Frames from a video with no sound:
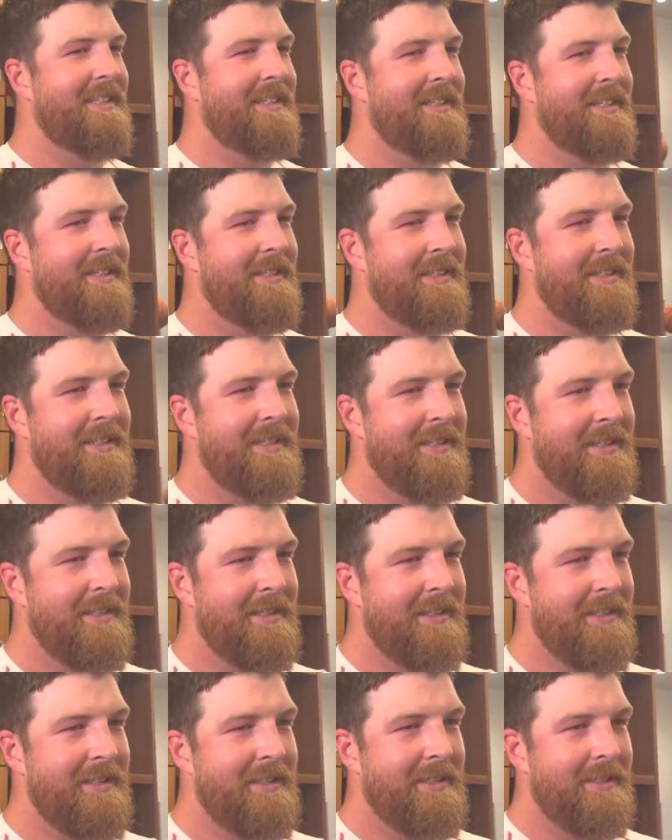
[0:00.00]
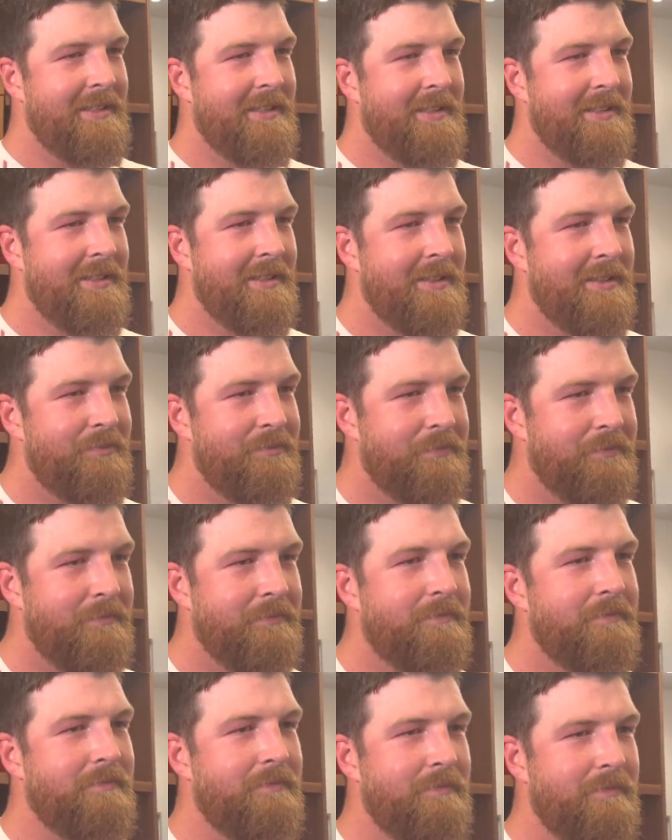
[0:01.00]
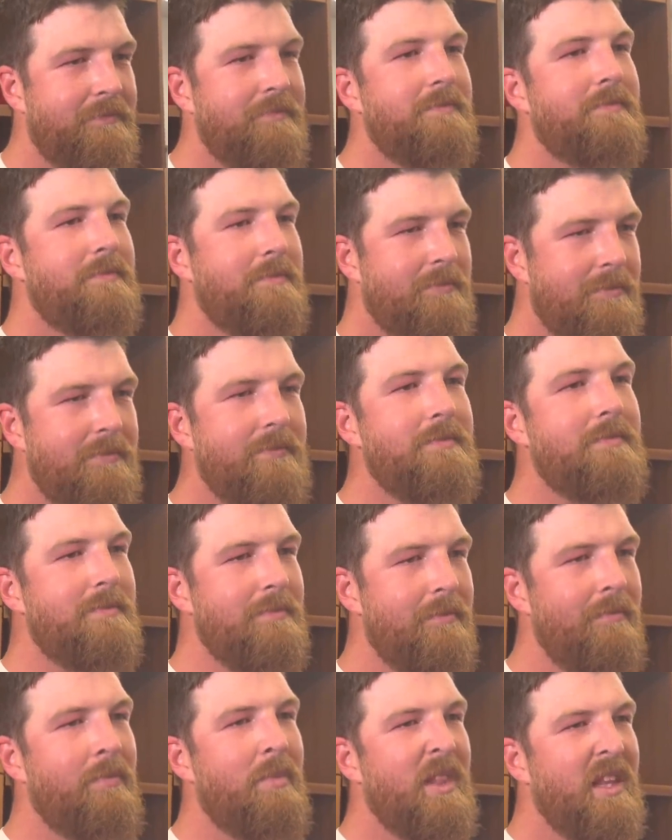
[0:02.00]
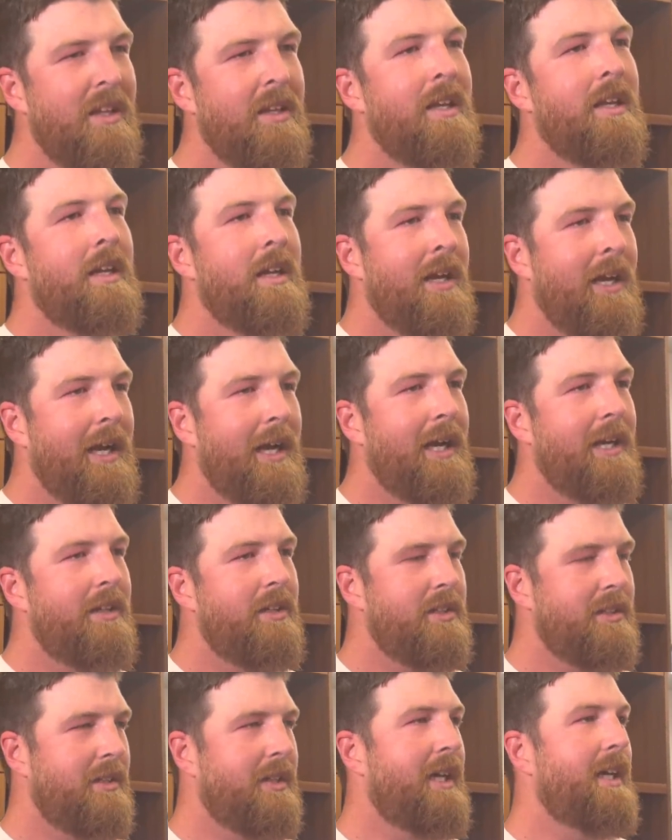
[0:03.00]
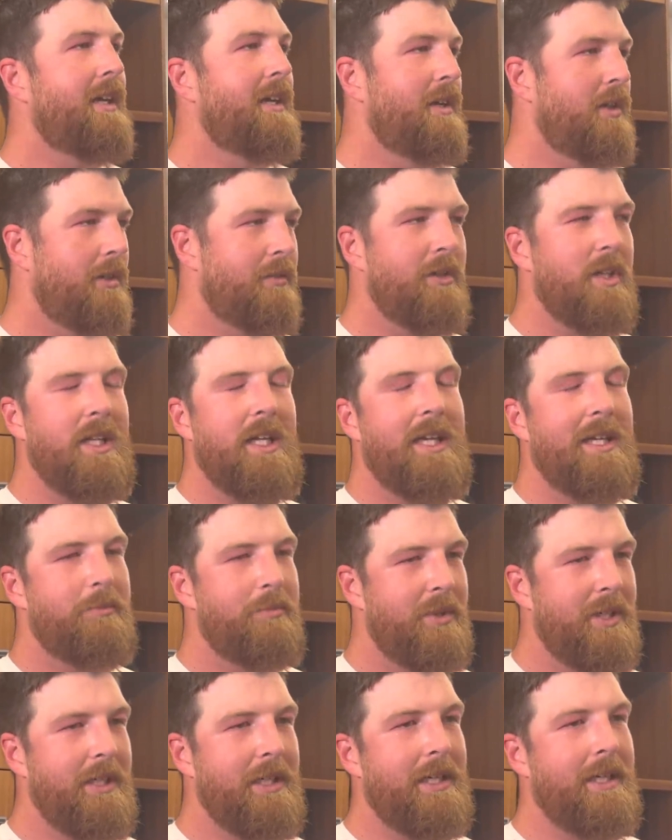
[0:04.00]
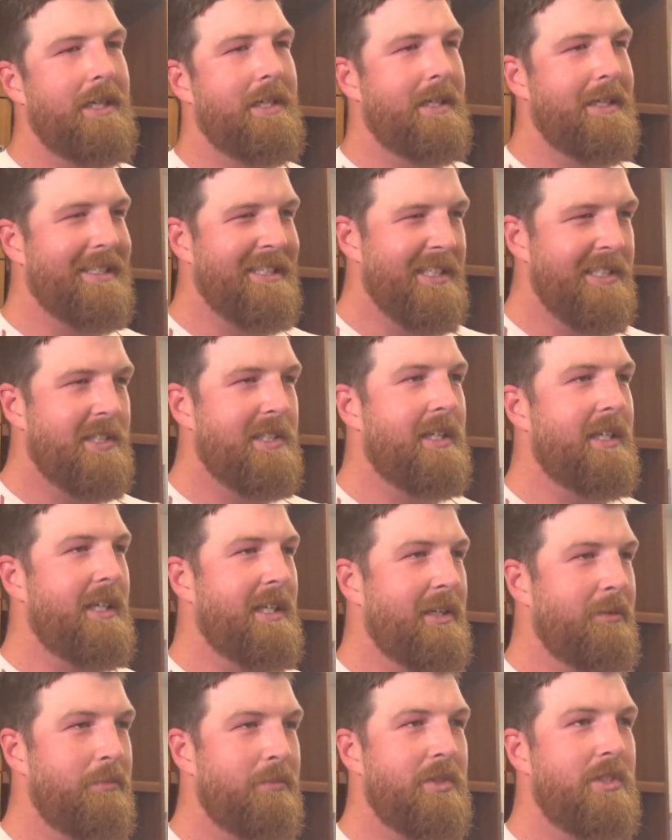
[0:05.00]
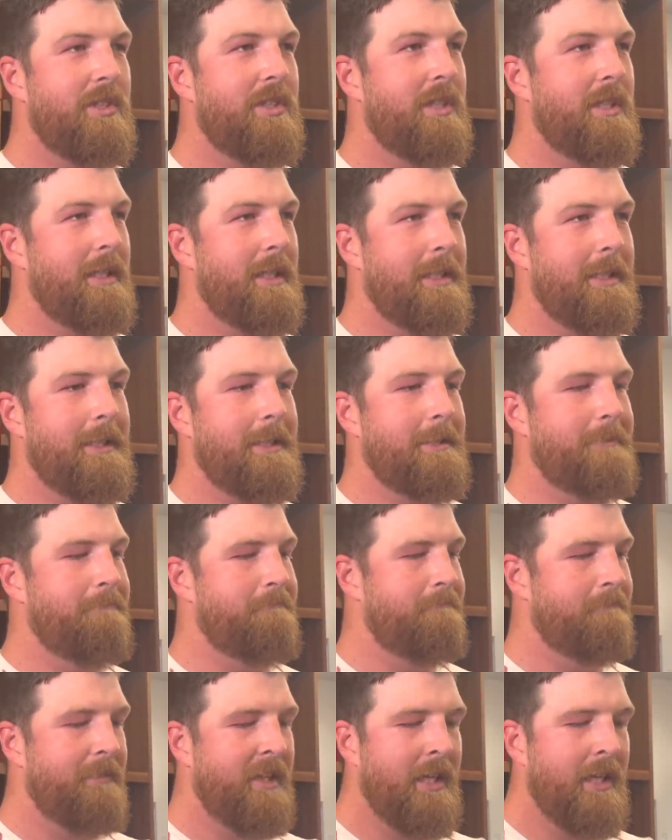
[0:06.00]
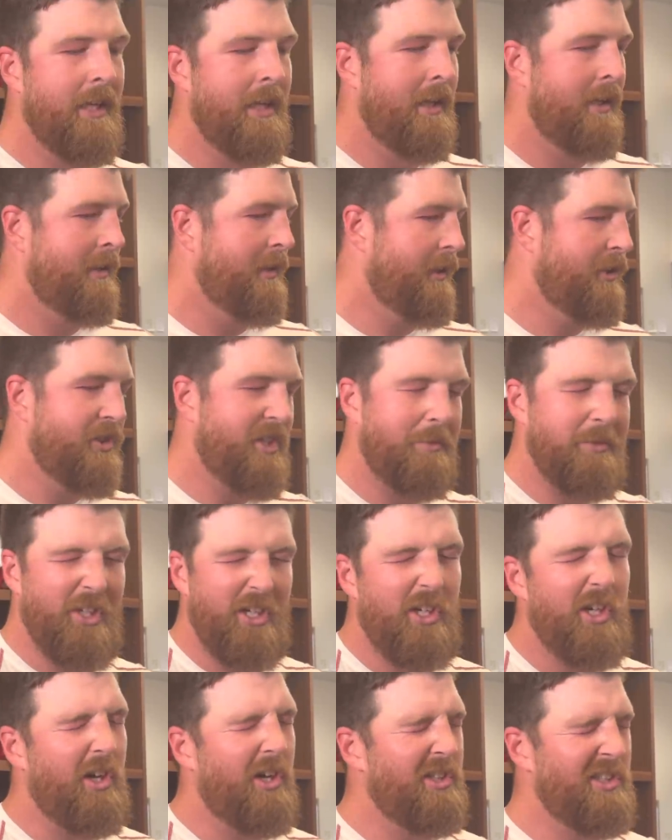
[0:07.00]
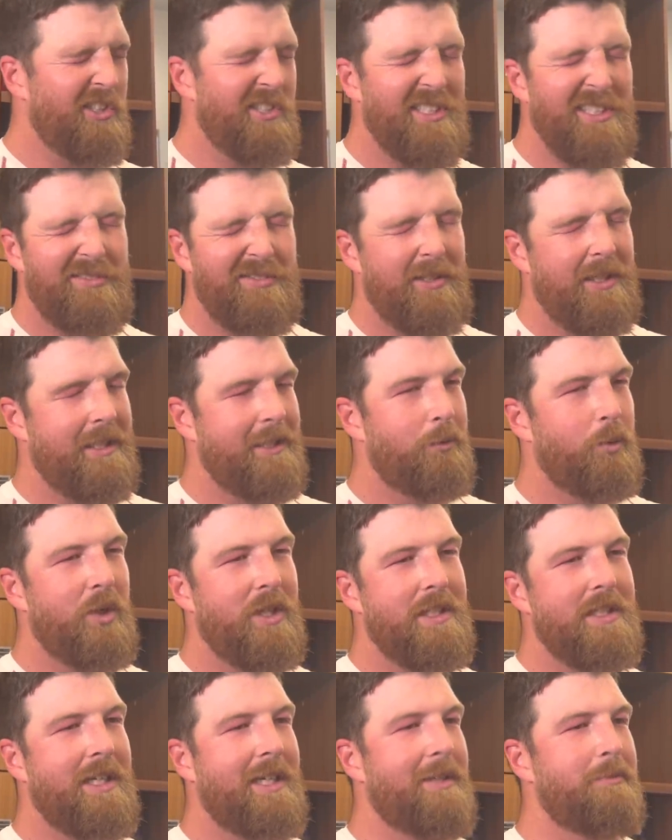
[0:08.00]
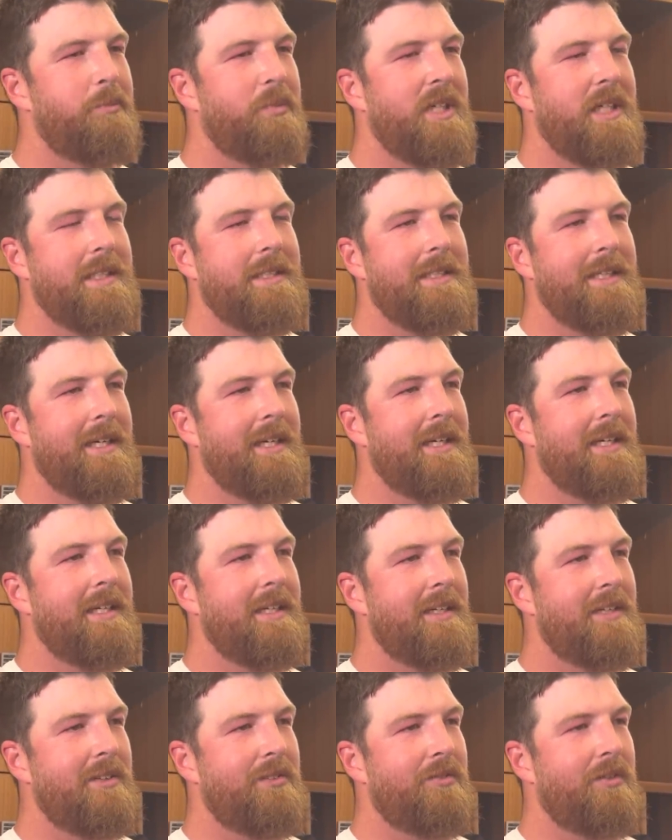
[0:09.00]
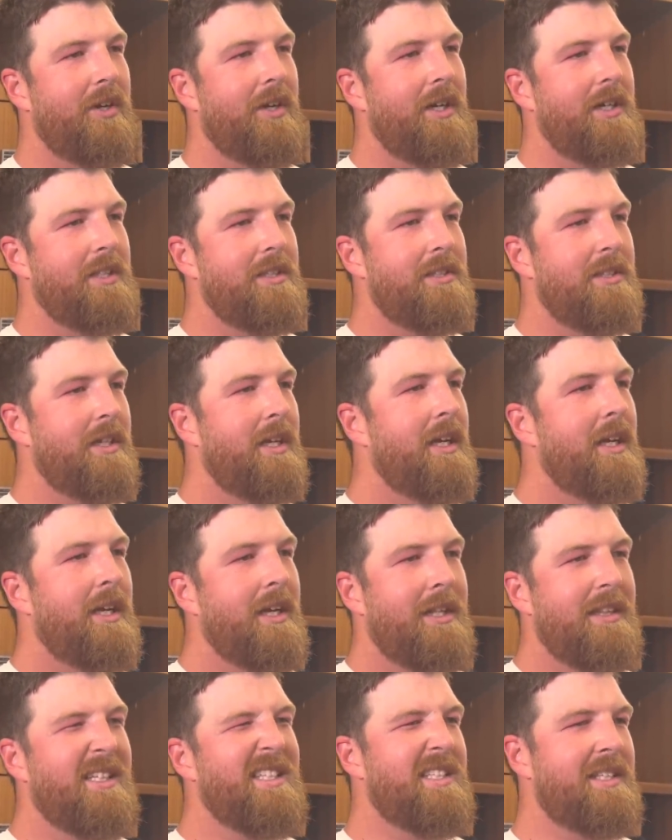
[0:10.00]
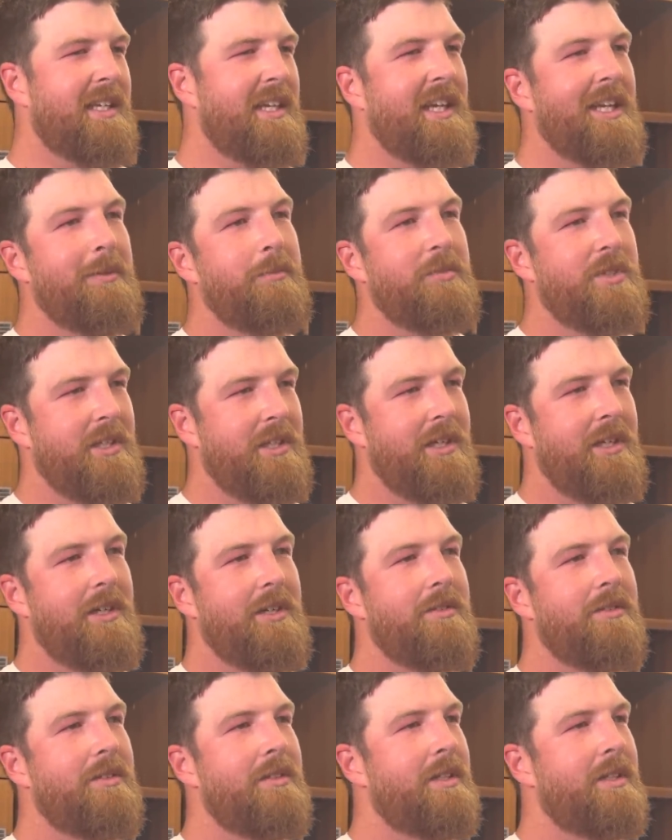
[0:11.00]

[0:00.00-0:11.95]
the, the Cleveland system to what Kyle's doing here? Uh, there's a lot of overlap uh, in the schemes. Um, some of the calls are different and whatnot, but uh, as far as the schemes, you know,